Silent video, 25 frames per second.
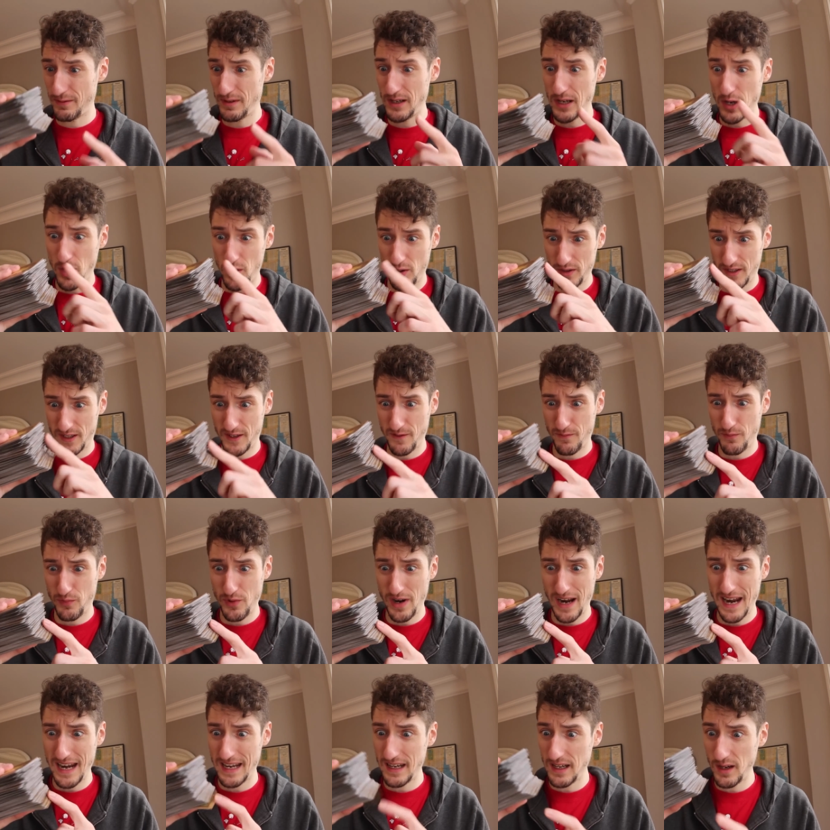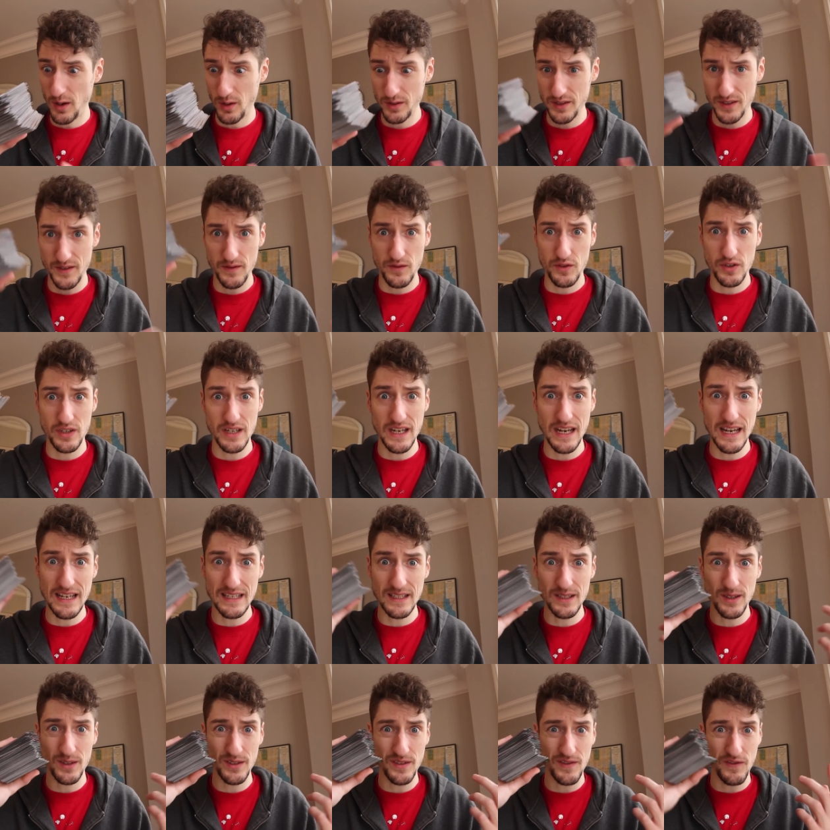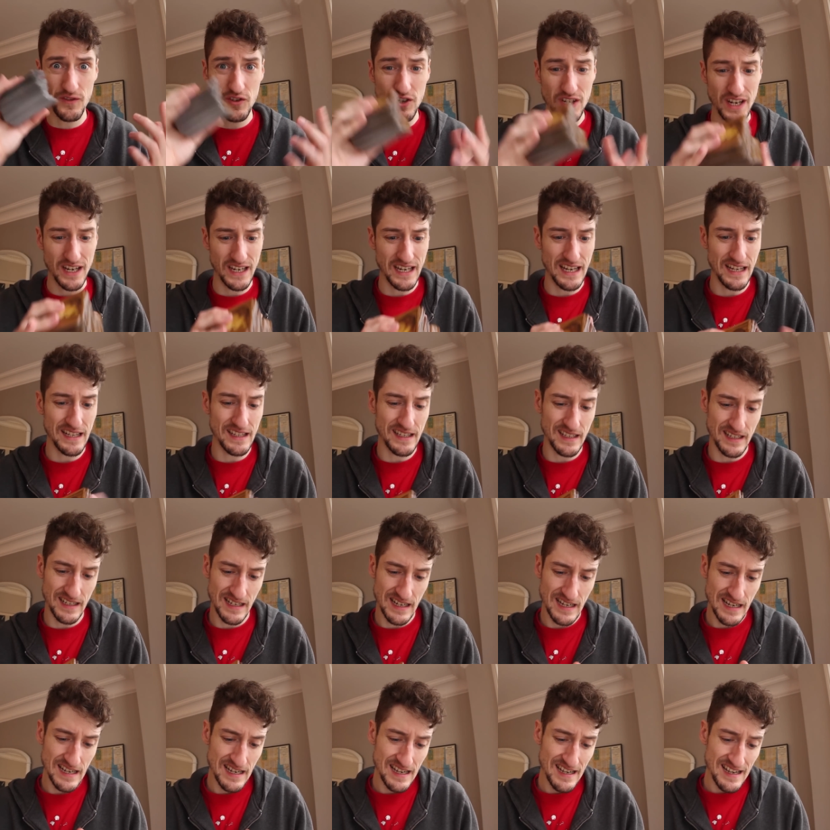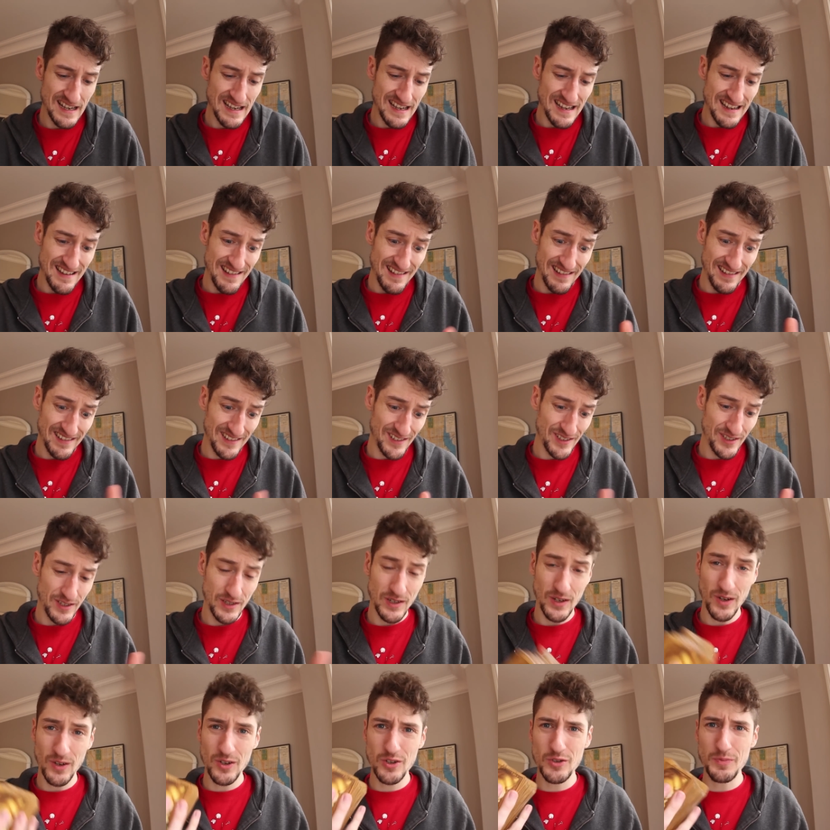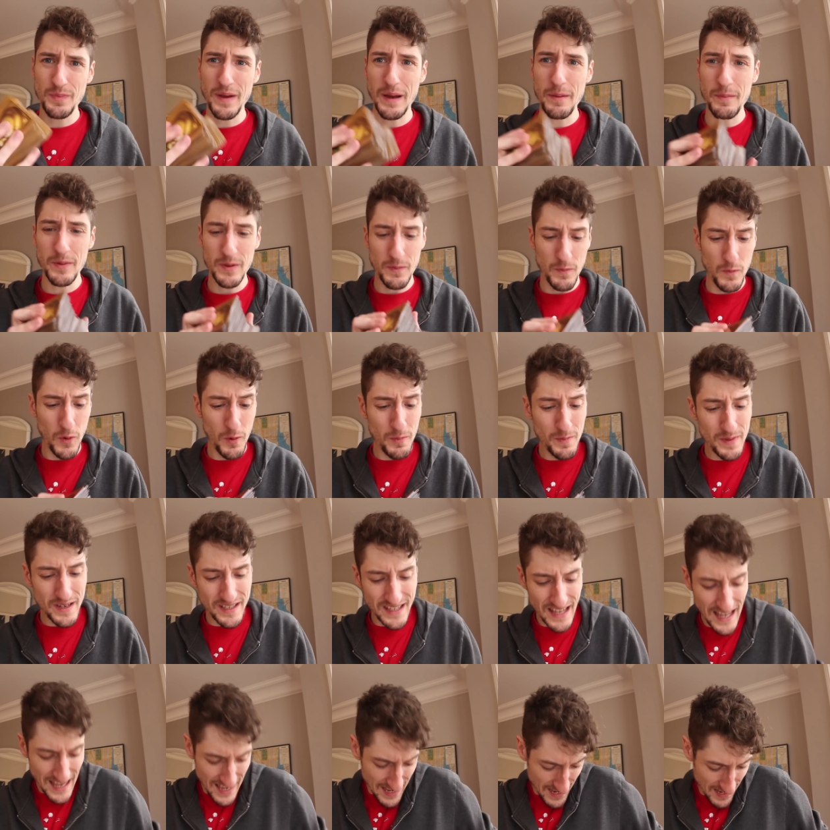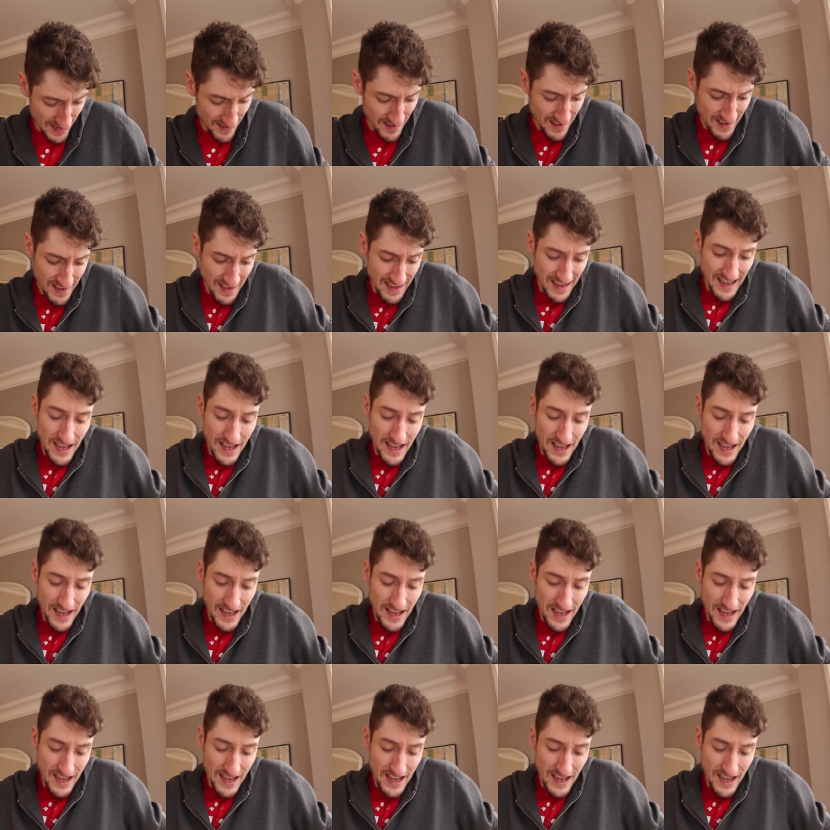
lots of bread, lots of cheese, lots of chickens and lots of contraband. But the problem is there,